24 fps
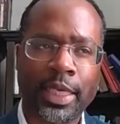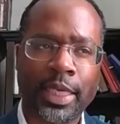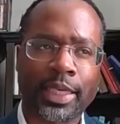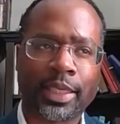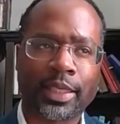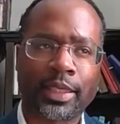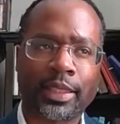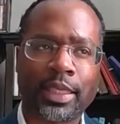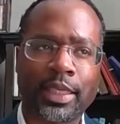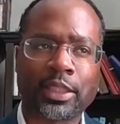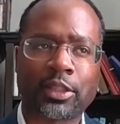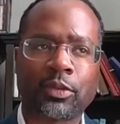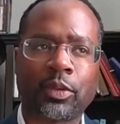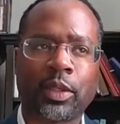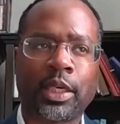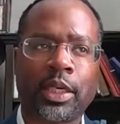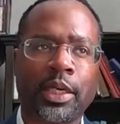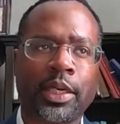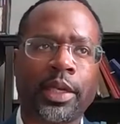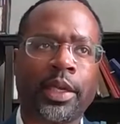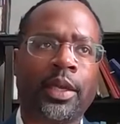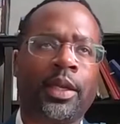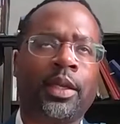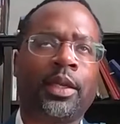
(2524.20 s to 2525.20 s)
back, and that's
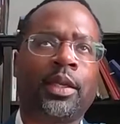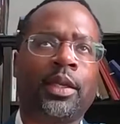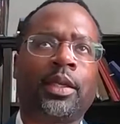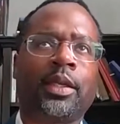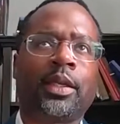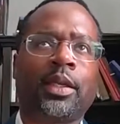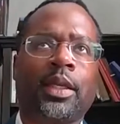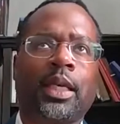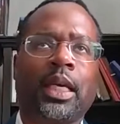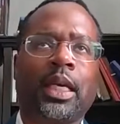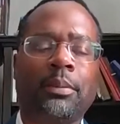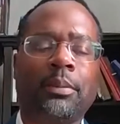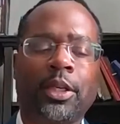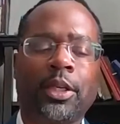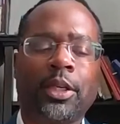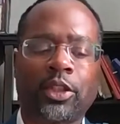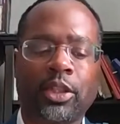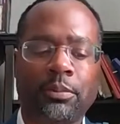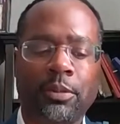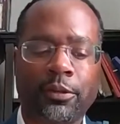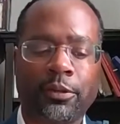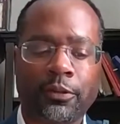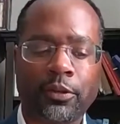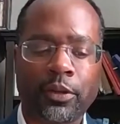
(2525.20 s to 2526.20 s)
why I
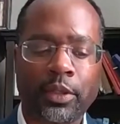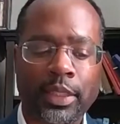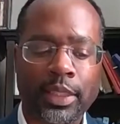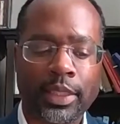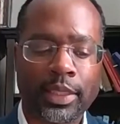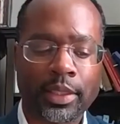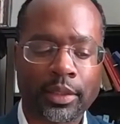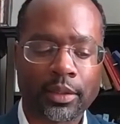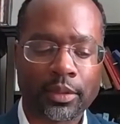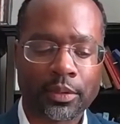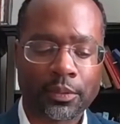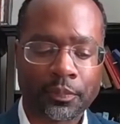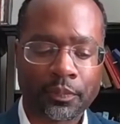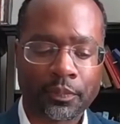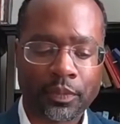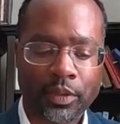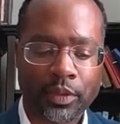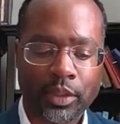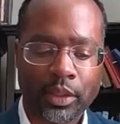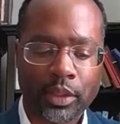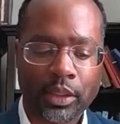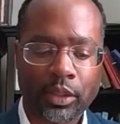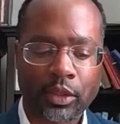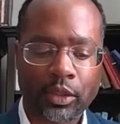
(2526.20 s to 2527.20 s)
mentioned before that
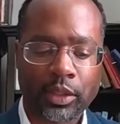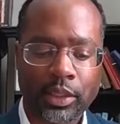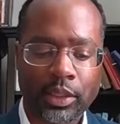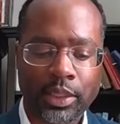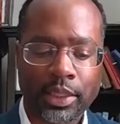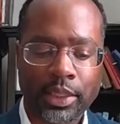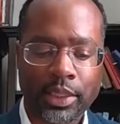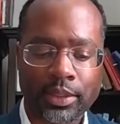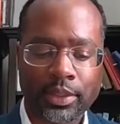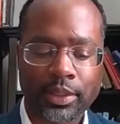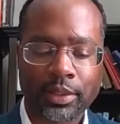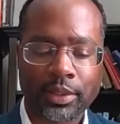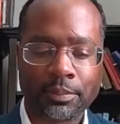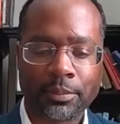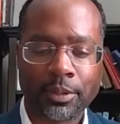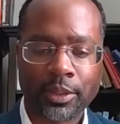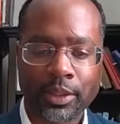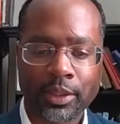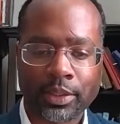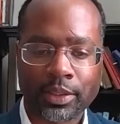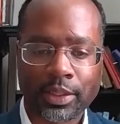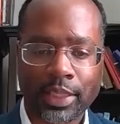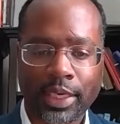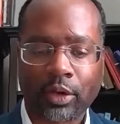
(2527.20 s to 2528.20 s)
the Golden Legacy
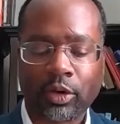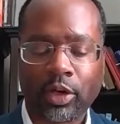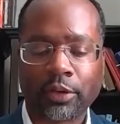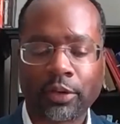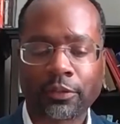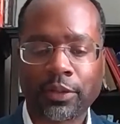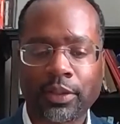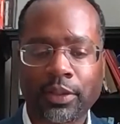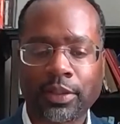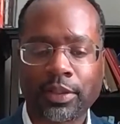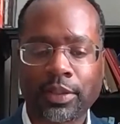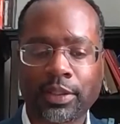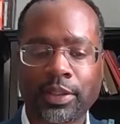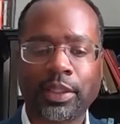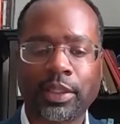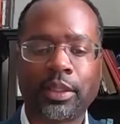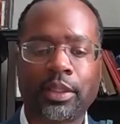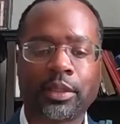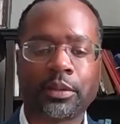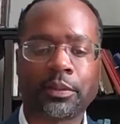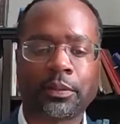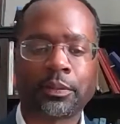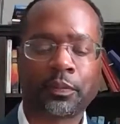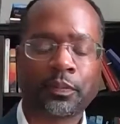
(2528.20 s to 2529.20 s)
books. I often see
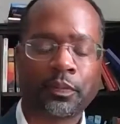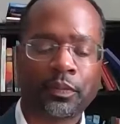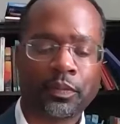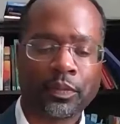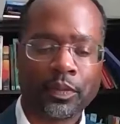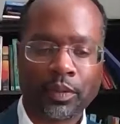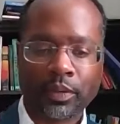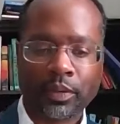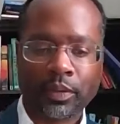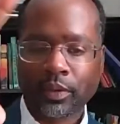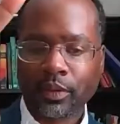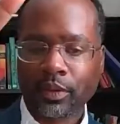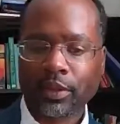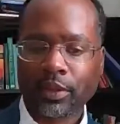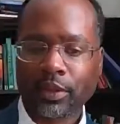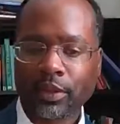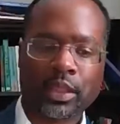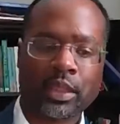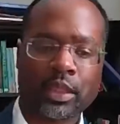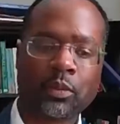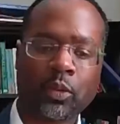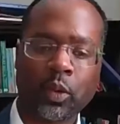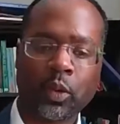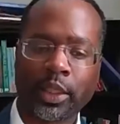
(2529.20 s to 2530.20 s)
them
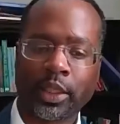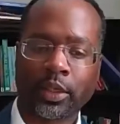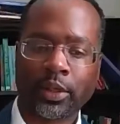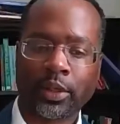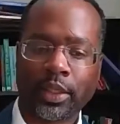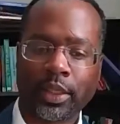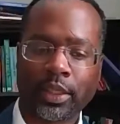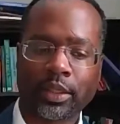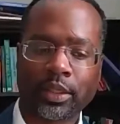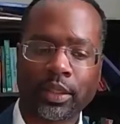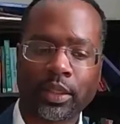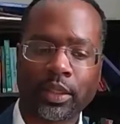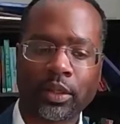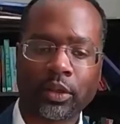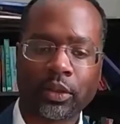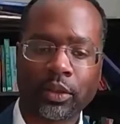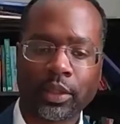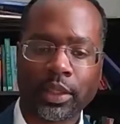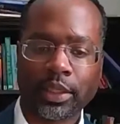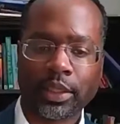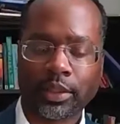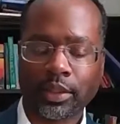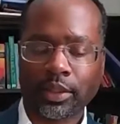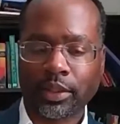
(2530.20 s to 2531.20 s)
somewhere at the
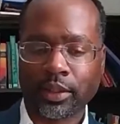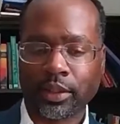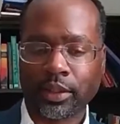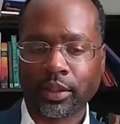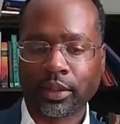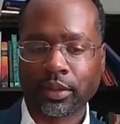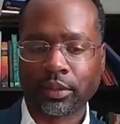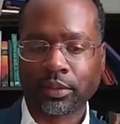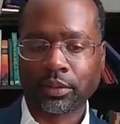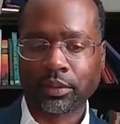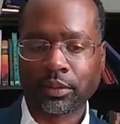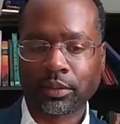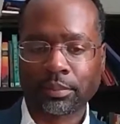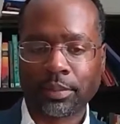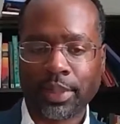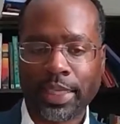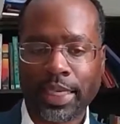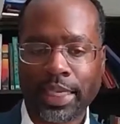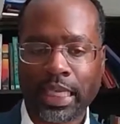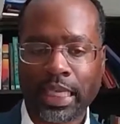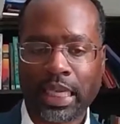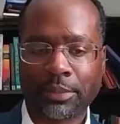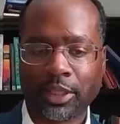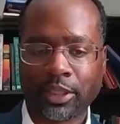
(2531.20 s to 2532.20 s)
go at the uh,
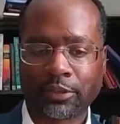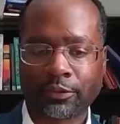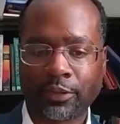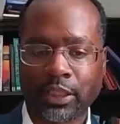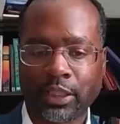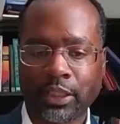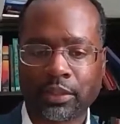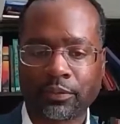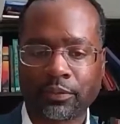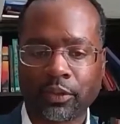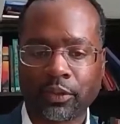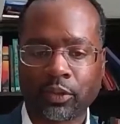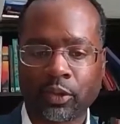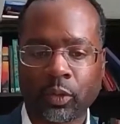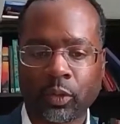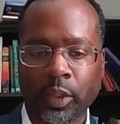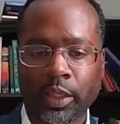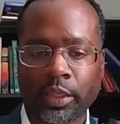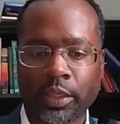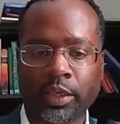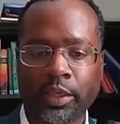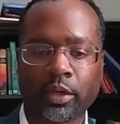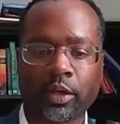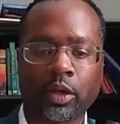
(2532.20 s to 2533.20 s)
Black Comics festivals
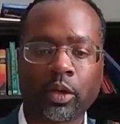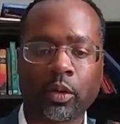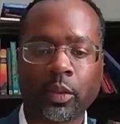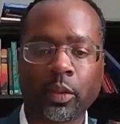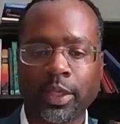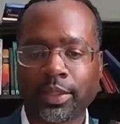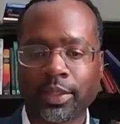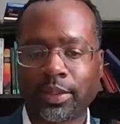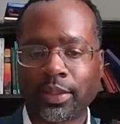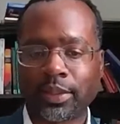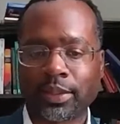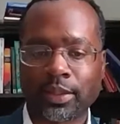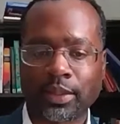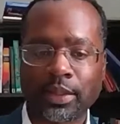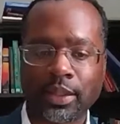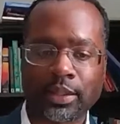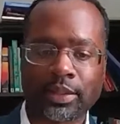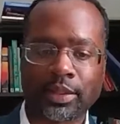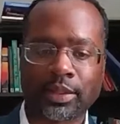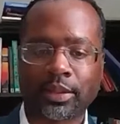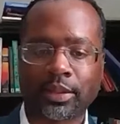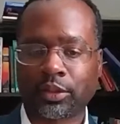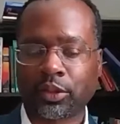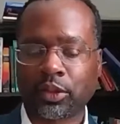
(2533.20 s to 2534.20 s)
where they're always
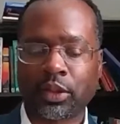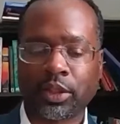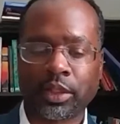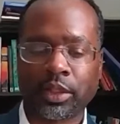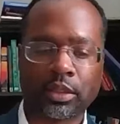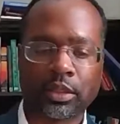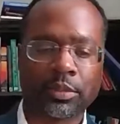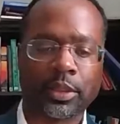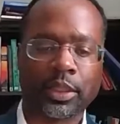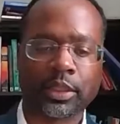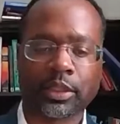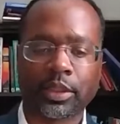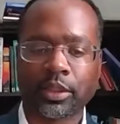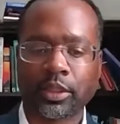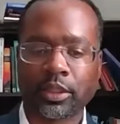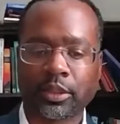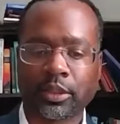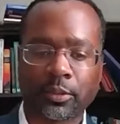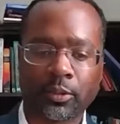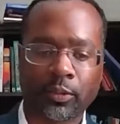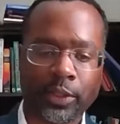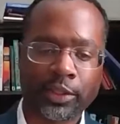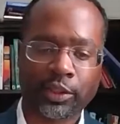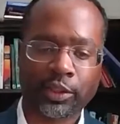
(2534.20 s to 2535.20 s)
discussing, they're talking about the
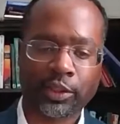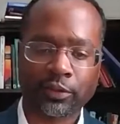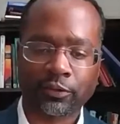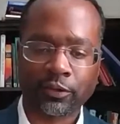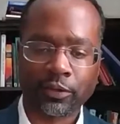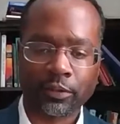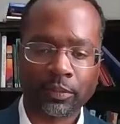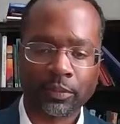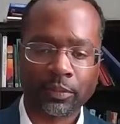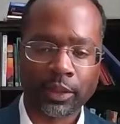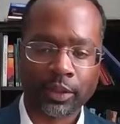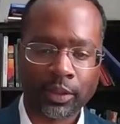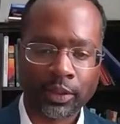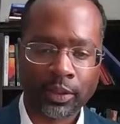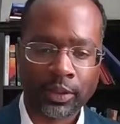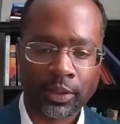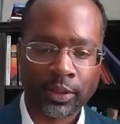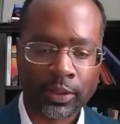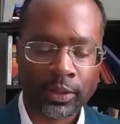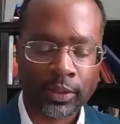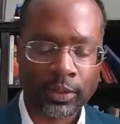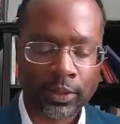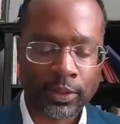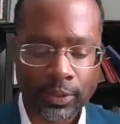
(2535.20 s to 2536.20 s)
inspiration from it.
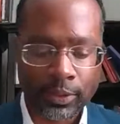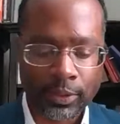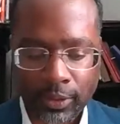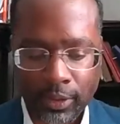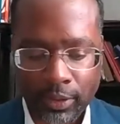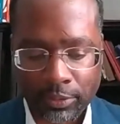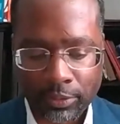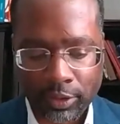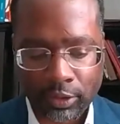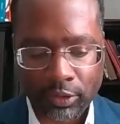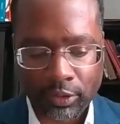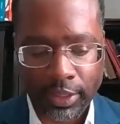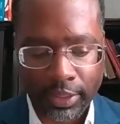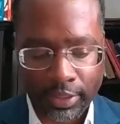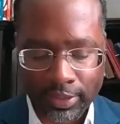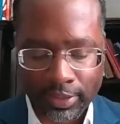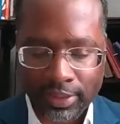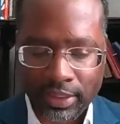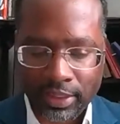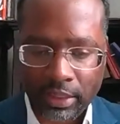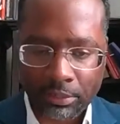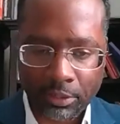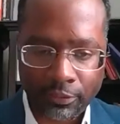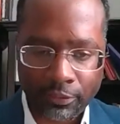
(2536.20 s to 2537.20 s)
Um, so yes, yeah,
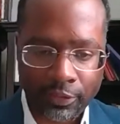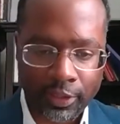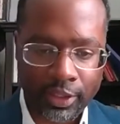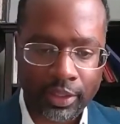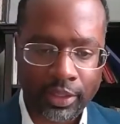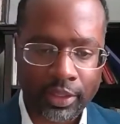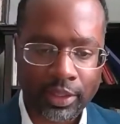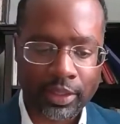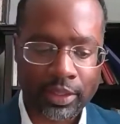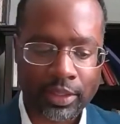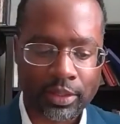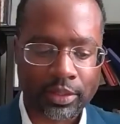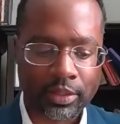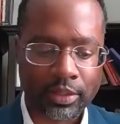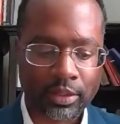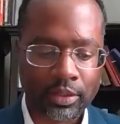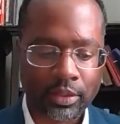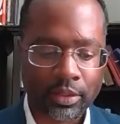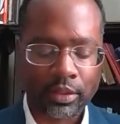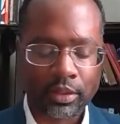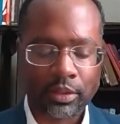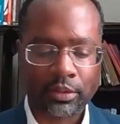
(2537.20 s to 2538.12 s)
some of it is